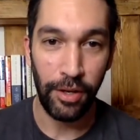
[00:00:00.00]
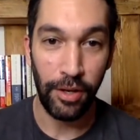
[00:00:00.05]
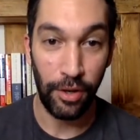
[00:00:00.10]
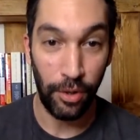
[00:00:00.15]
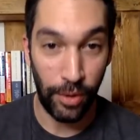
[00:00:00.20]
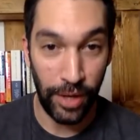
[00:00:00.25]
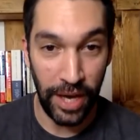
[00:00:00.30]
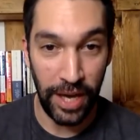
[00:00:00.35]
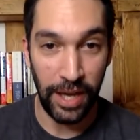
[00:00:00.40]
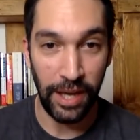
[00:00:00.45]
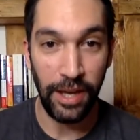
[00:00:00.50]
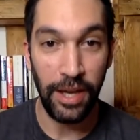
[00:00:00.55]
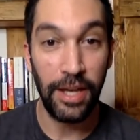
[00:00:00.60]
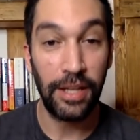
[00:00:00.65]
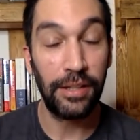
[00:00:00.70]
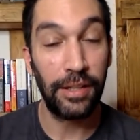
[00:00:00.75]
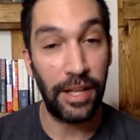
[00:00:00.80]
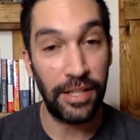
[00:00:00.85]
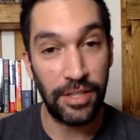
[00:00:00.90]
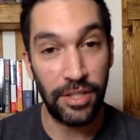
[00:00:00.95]
Okay?
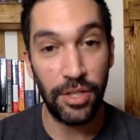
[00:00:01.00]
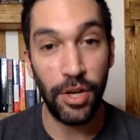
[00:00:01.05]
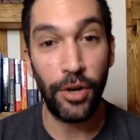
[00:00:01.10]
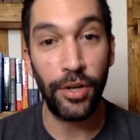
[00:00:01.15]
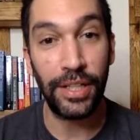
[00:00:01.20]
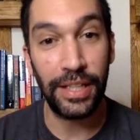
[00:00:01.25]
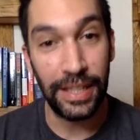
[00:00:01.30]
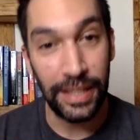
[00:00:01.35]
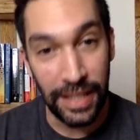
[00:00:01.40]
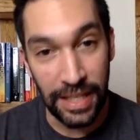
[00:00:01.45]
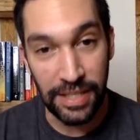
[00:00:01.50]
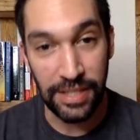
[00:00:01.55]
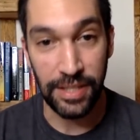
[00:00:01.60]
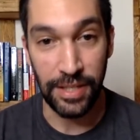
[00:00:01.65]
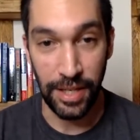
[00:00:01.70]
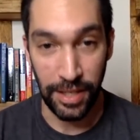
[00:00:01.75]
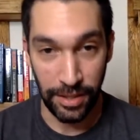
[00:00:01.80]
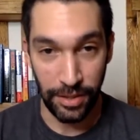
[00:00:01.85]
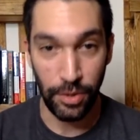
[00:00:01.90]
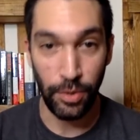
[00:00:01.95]
Let's start
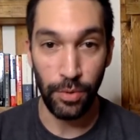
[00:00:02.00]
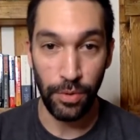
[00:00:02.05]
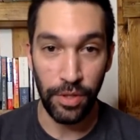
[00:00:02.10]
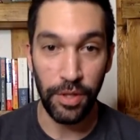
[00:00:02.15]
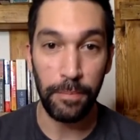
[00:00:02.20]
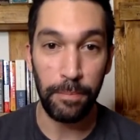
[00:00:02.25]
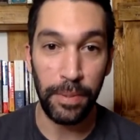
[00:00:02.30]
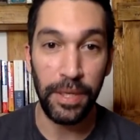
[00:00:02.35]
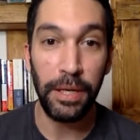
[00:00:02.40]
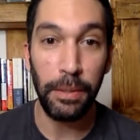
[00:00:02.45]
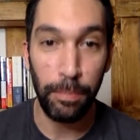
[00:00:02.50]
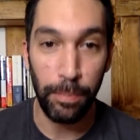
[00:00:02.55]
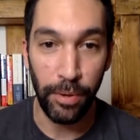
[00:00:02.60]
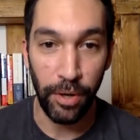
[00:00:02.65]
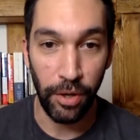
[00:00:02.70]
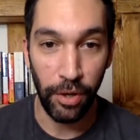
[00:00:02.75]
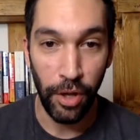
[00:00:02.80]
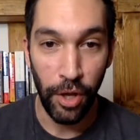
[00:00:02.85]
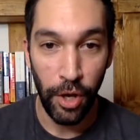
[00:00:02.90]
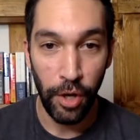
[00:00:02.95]
listening to the
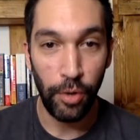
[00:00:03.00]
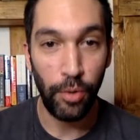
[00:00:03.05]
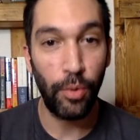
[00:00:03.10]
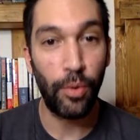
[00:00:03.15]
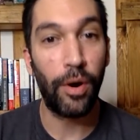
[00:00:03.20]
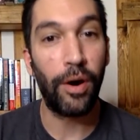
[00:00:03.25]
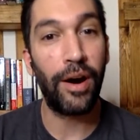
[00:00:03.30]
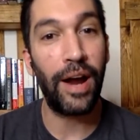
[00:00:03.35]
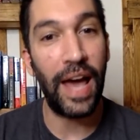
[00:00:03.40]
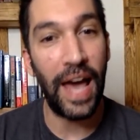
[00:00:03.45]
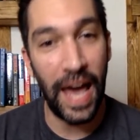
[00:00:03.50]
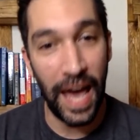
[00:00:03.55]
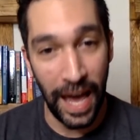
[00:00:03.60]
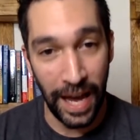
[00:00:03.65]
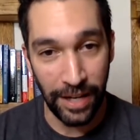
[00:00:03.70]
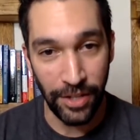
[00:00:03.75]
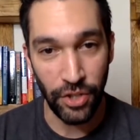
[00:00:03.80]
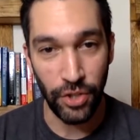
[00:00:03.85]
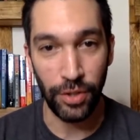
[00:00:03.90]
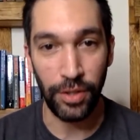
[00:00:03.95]
people who are
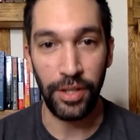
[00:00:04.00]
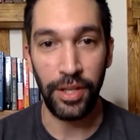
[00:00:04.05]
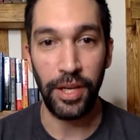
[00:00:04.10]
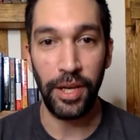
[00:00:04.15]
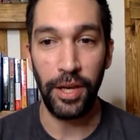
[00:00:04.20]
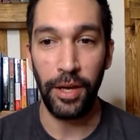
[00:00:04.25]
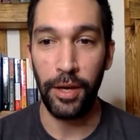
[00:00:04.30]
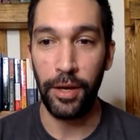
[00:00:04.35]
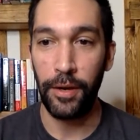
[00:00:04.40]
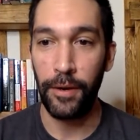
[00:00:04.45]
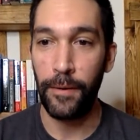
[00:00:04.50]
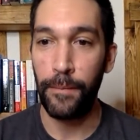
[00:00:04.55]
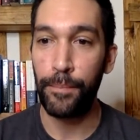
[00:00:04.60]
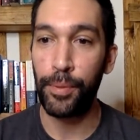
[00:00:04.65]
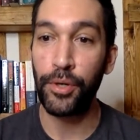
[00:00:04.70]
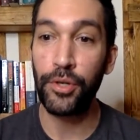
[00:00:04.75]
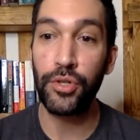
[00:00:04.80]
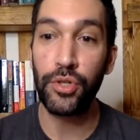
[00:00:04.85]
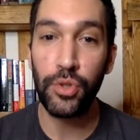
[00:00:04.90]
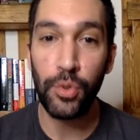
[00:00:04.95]
actually
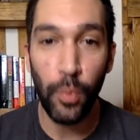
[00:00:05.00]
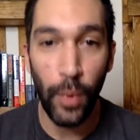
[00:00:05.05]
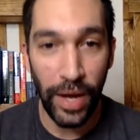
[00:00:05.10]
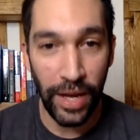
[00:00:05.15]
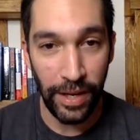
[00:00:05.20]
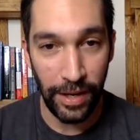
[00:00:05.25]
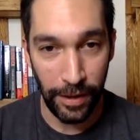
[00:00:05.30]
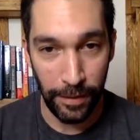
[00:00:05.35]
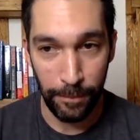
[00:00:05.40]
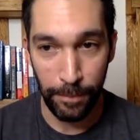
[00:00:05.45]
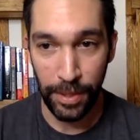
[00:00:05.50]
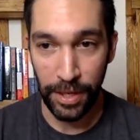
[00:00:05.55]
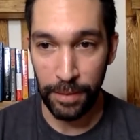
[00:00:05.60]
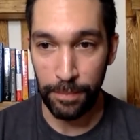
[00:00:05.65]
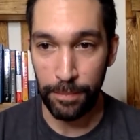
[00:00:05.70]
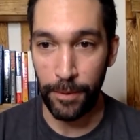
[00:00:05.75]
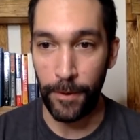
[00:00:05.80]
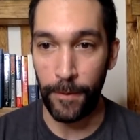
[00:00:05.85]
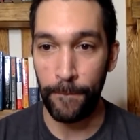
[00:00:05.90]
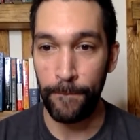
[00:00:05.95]
persuading
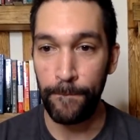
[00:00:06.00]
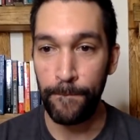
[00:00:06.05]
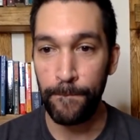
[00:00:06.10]
people.